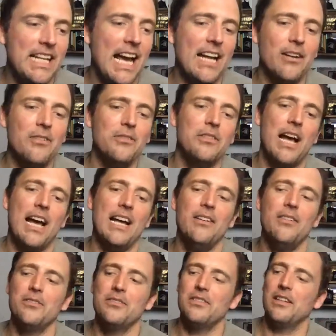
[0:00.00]

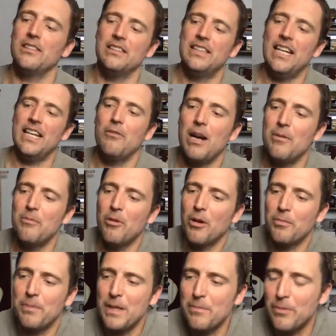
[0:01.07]
don't get why more
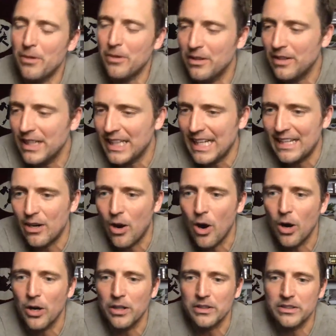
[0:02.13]
people like in
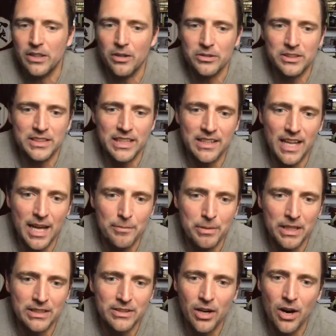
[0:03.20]
art don't see that,
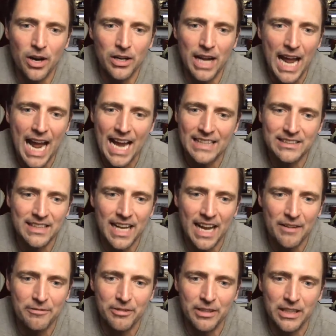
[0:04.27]
because art has to
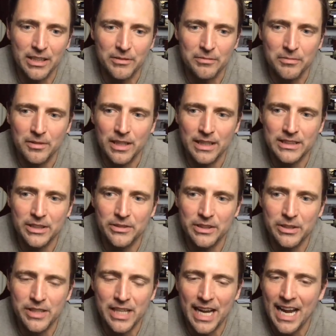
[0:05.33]
have freedom. Like you
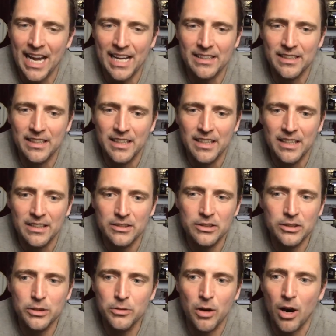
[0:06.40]
can't
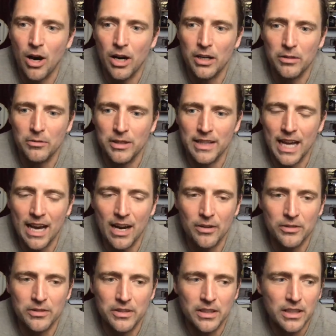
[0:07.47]
do art
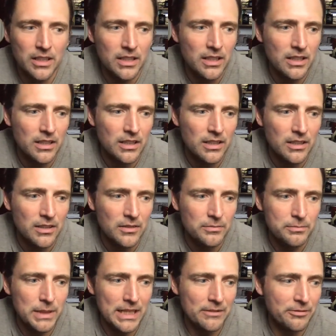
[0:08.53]
without
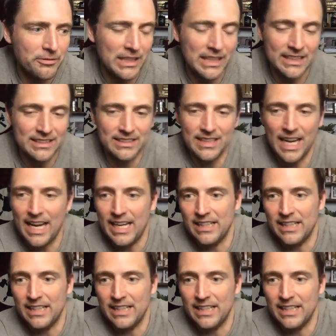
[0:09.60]
being free to say and